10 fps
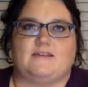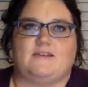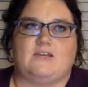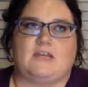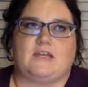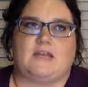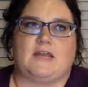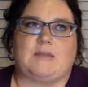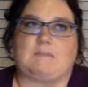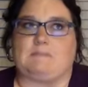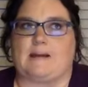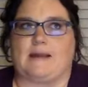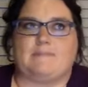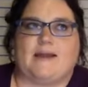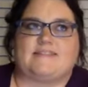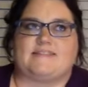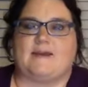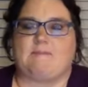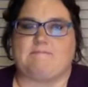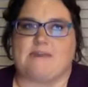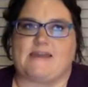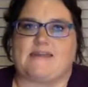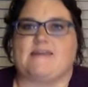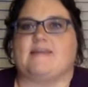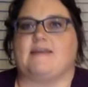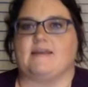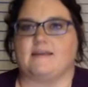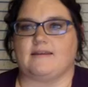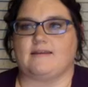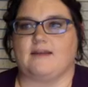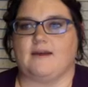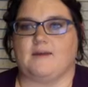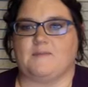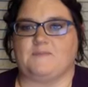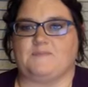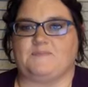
you can kind of bypass that paying um,